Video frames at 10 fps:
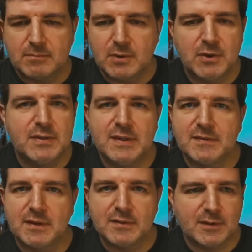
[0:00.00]
a
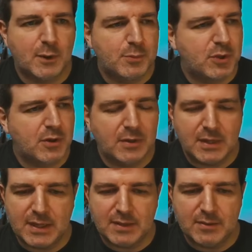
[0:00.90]
distance
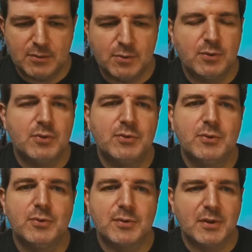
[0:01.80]
option and you could
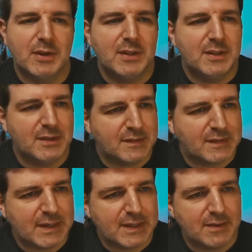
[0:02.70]
use only
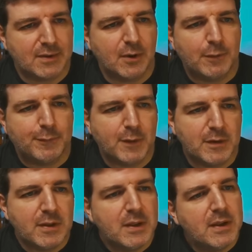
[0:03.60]
this, and
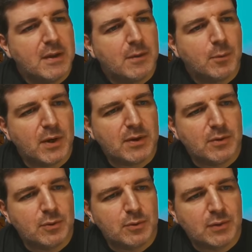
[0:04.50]
often when
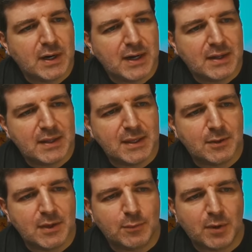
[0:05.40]

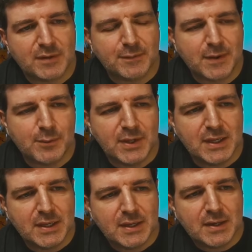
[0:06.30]
it was very
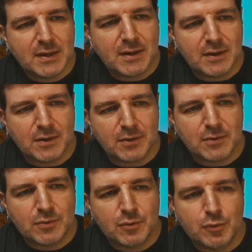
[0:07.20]

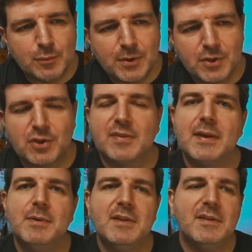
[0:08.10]
too much
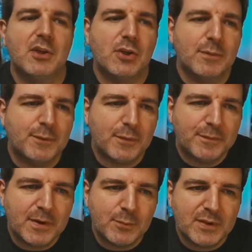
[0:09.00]
stabilization for
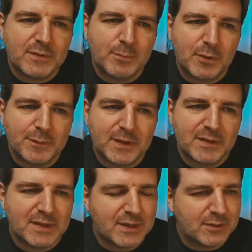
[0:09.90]
very small
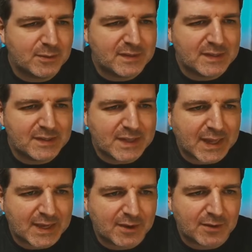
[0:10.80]
things. Here you see that
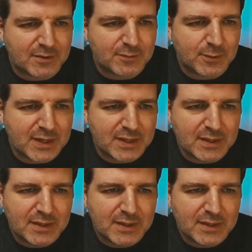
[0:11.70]
I can't really